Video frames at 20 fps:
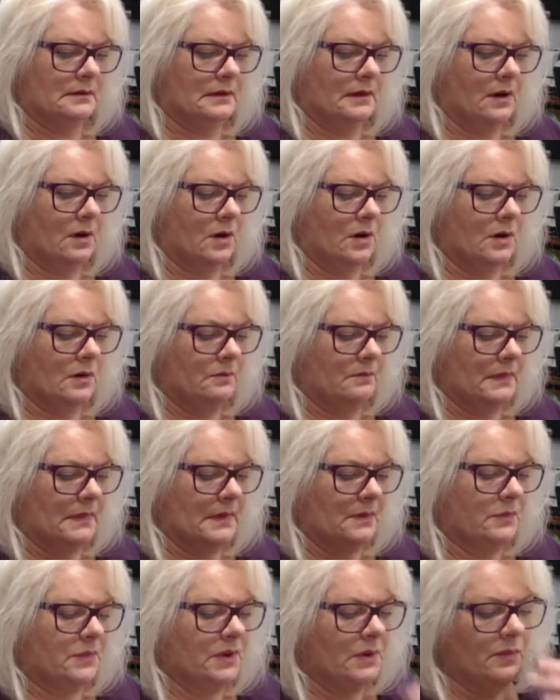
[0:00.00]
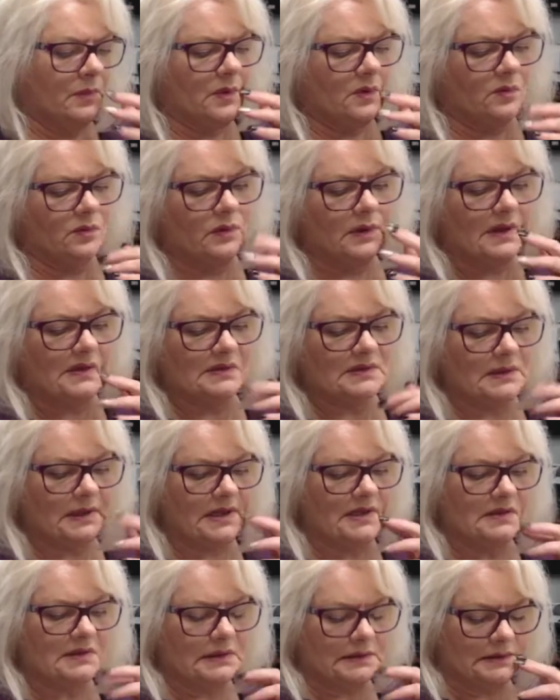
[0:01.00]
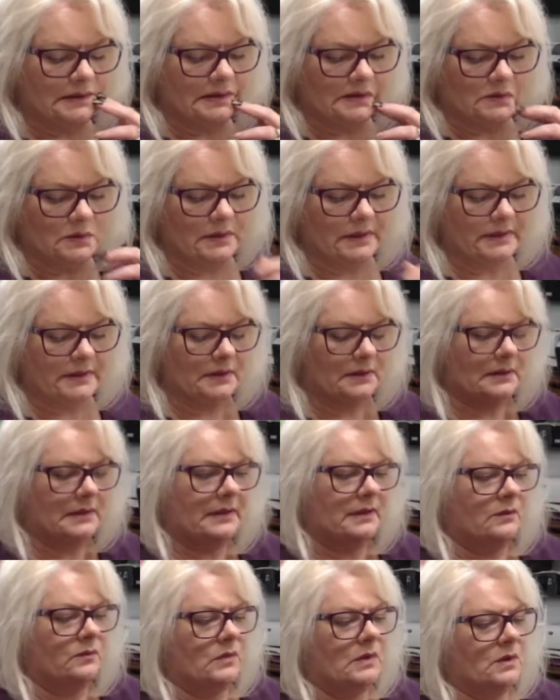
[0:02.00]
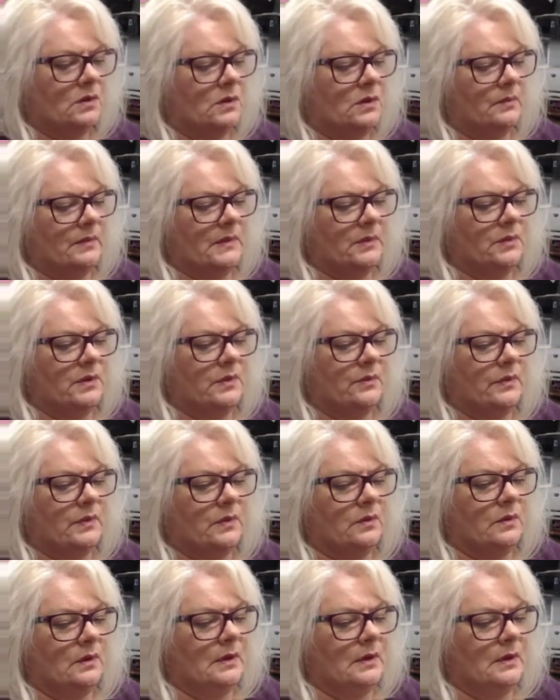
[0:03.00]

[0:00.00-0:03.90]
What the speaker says: harm the purple. That's nice, because that's what I didn't want to harm the purple.